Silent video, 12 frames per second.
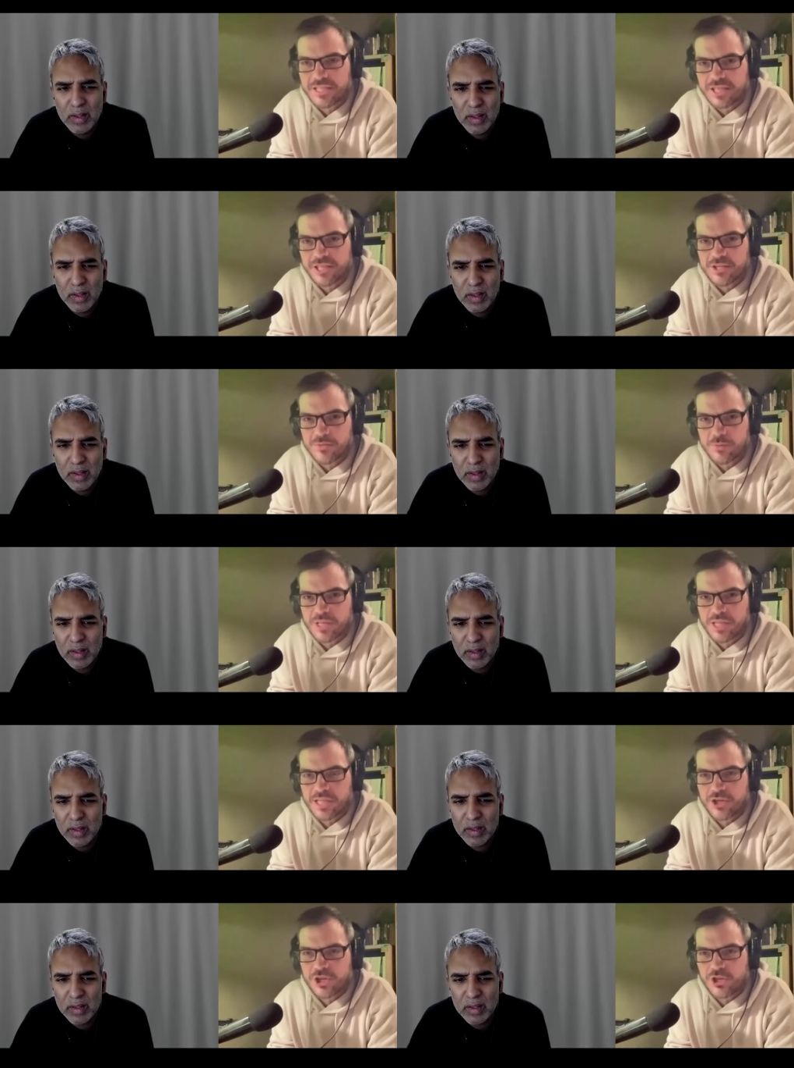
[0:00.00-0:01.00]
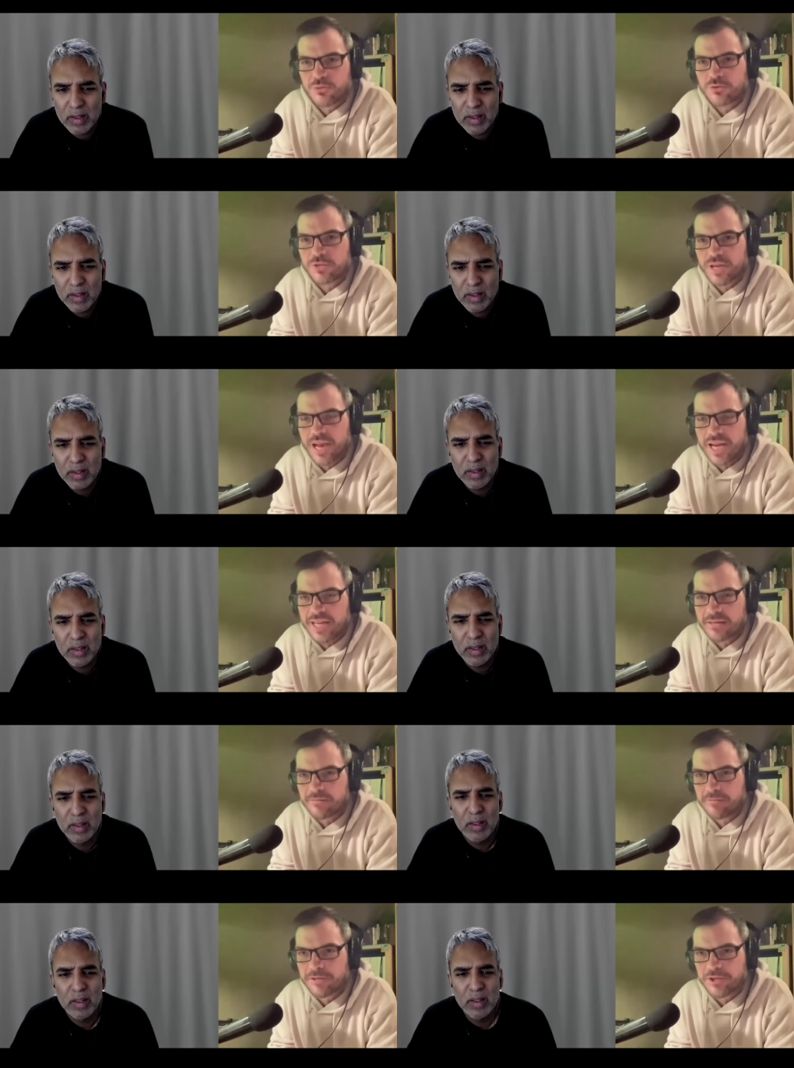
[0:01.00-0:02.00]
Speaker 1: years, where they yeah. shoot
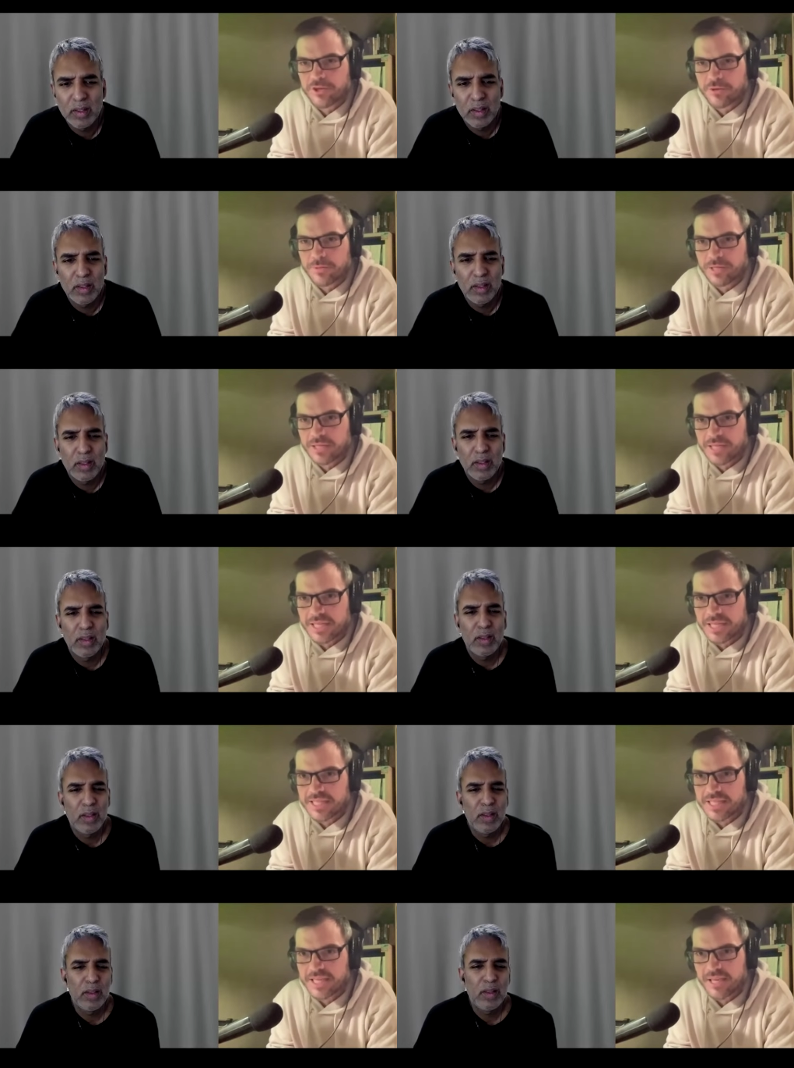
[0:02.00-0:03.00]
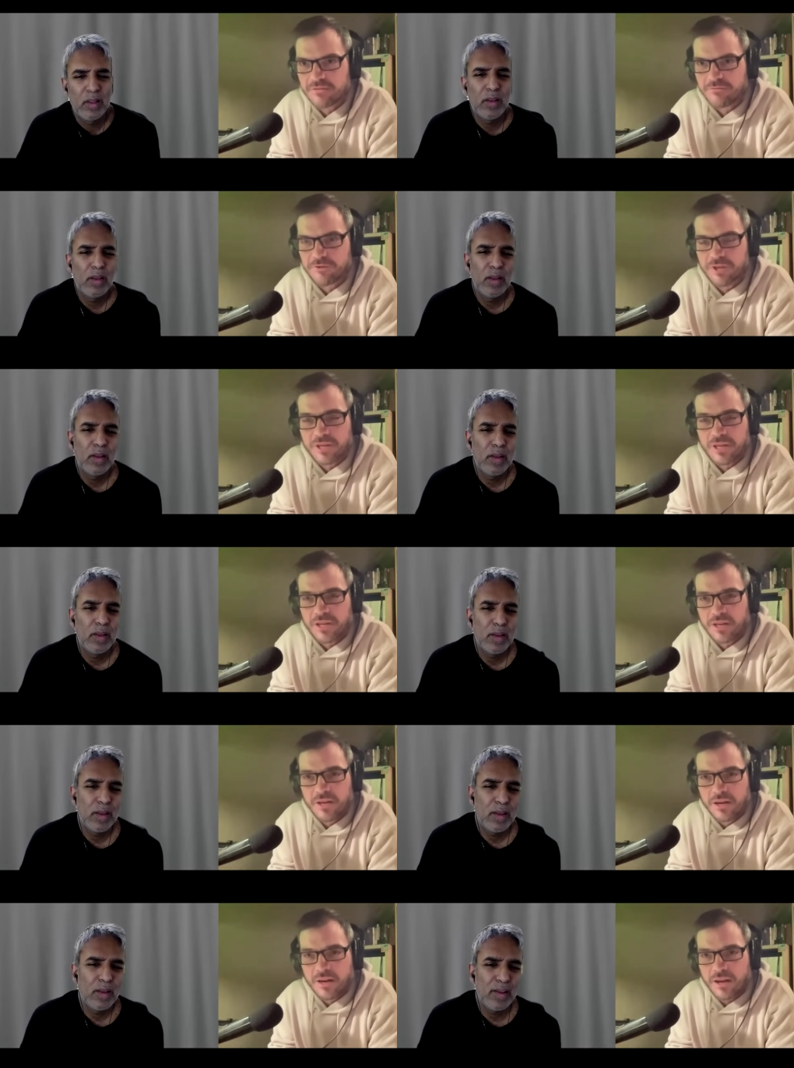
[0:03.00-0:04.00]
any fisherman in a skiff
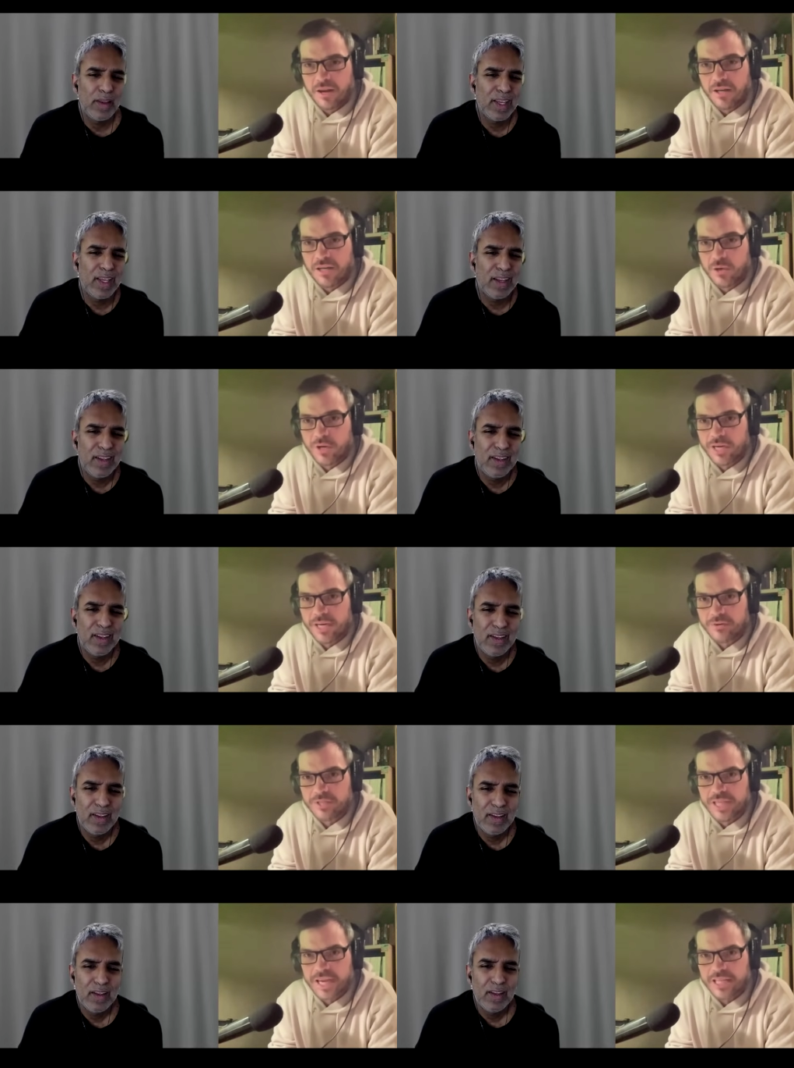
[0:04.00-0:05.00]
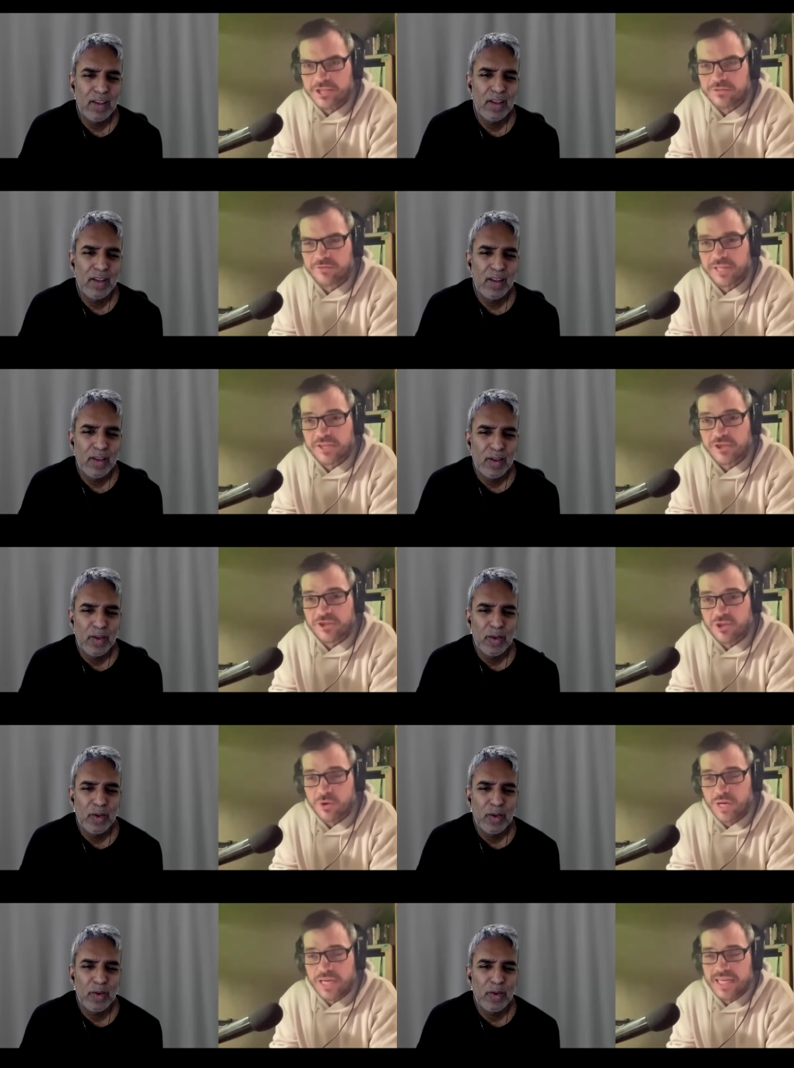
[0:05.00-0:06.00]
uh, yeah. going out to catch fish.
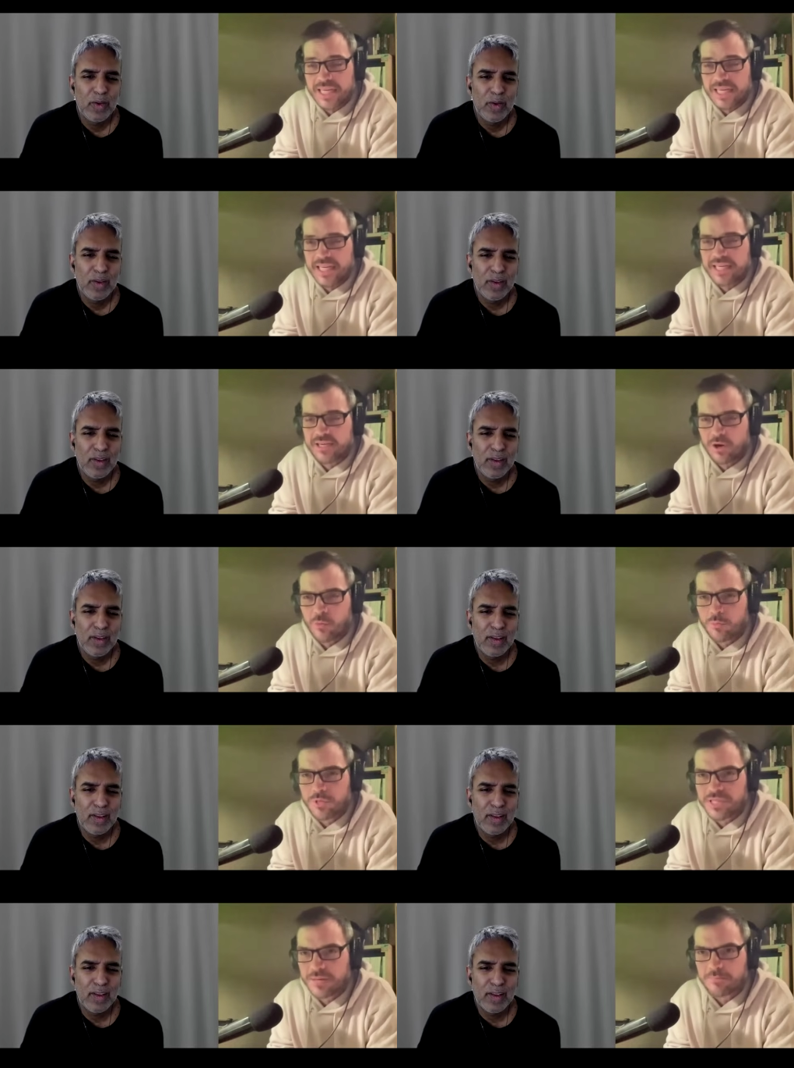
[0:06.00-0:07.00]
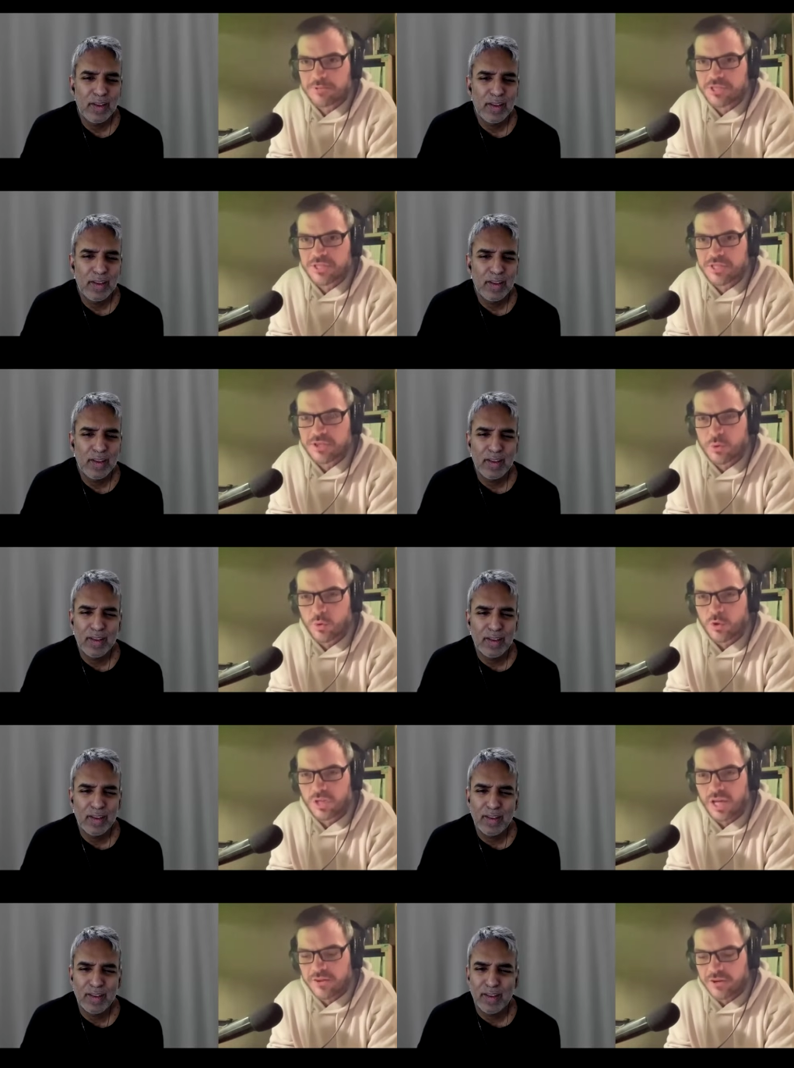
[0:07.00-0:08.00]
So it, it, it opens up just this
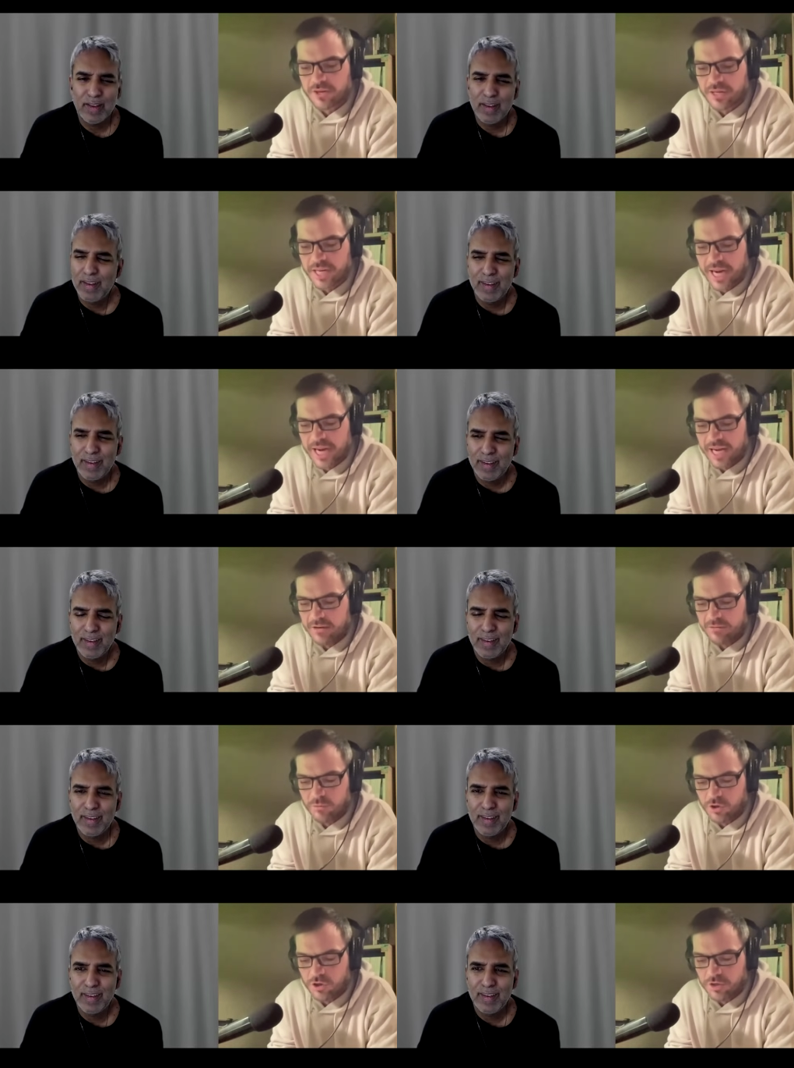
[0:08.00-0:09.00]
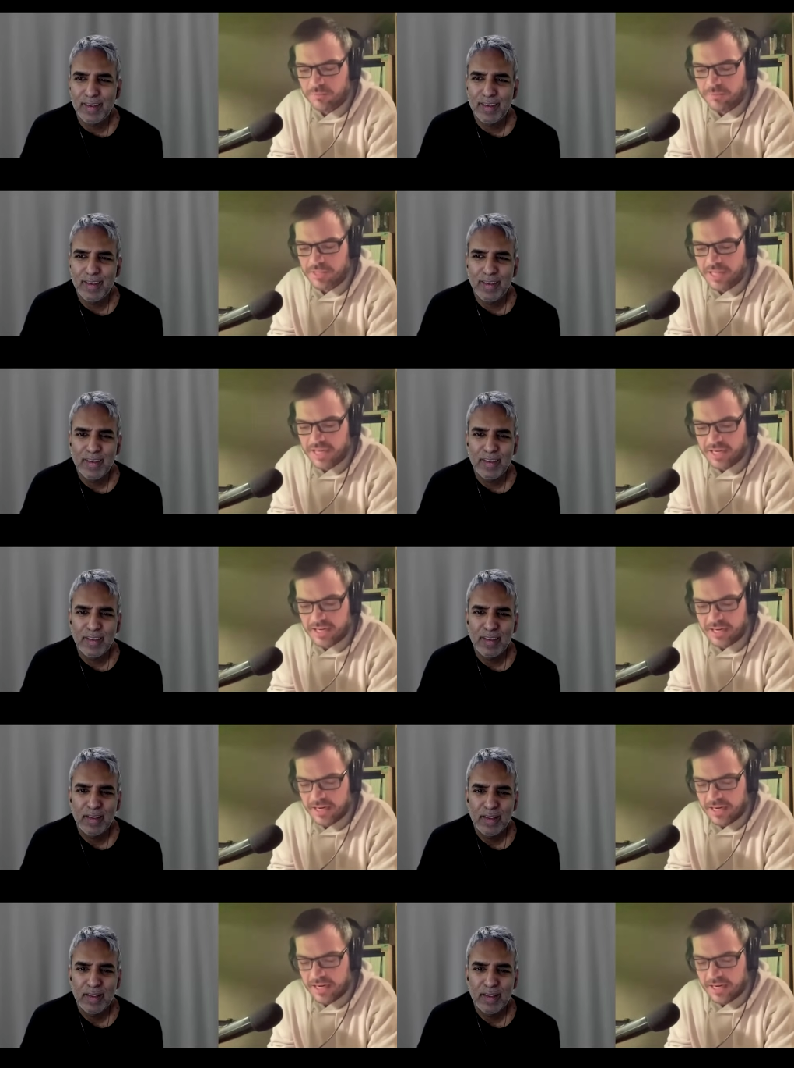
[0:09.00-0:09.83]
whole other can of worms that